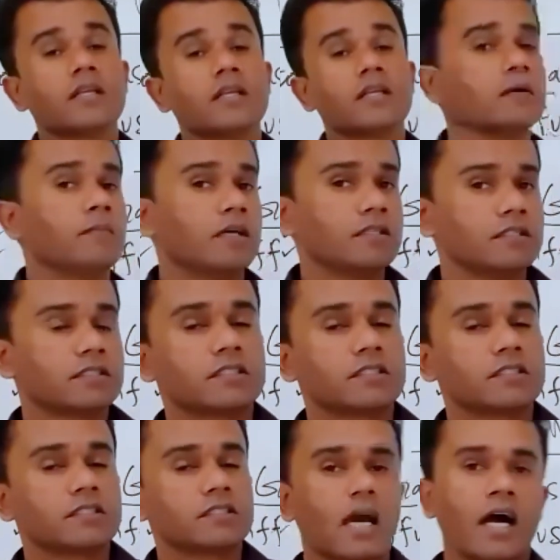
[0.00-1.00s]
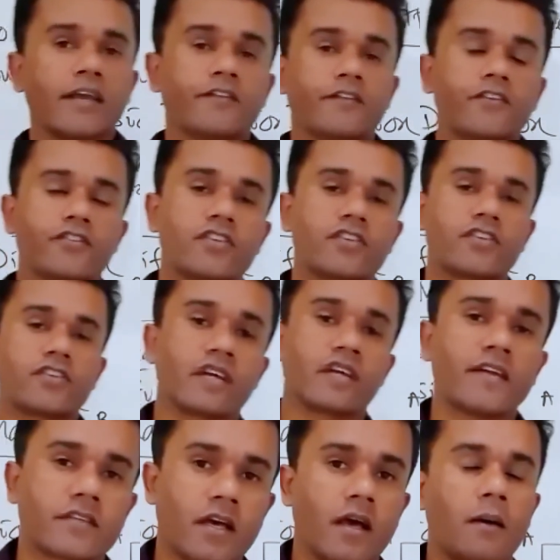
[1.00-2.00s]
among hydrogen gas
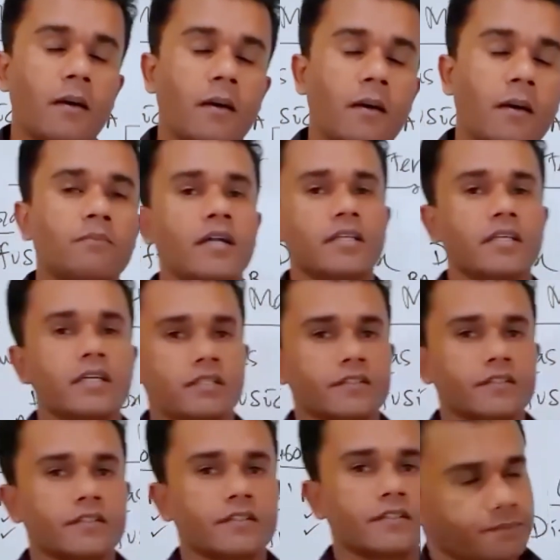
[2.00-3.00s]
particles.